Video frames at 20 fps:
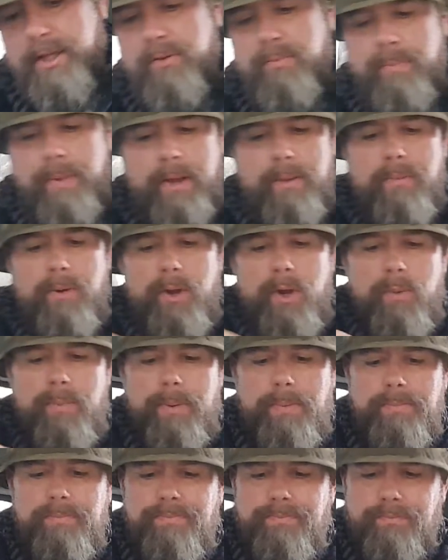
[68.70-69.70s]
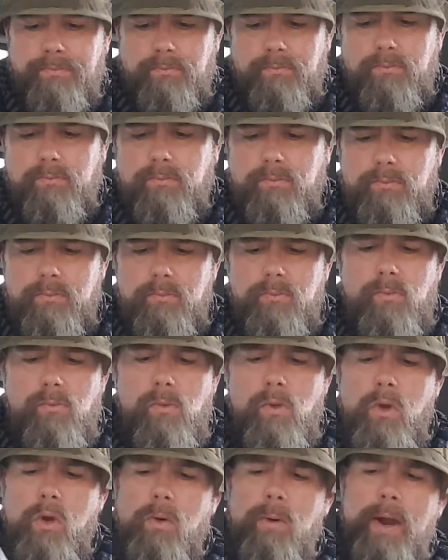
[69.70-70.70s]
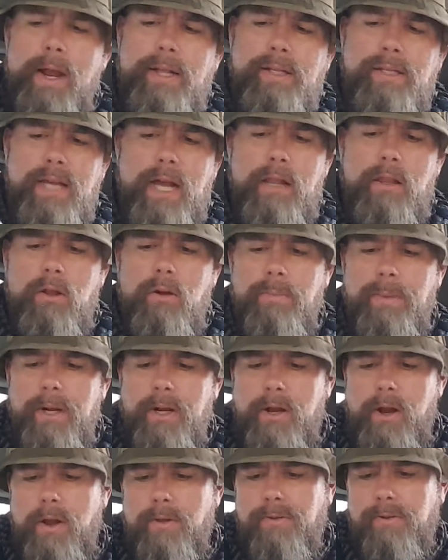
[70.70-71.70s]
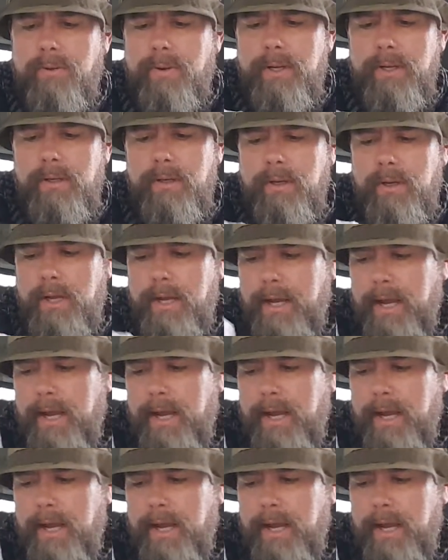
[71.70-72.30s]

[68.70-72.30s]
this bad boy open. All right, it's got a little bit of girth to it. I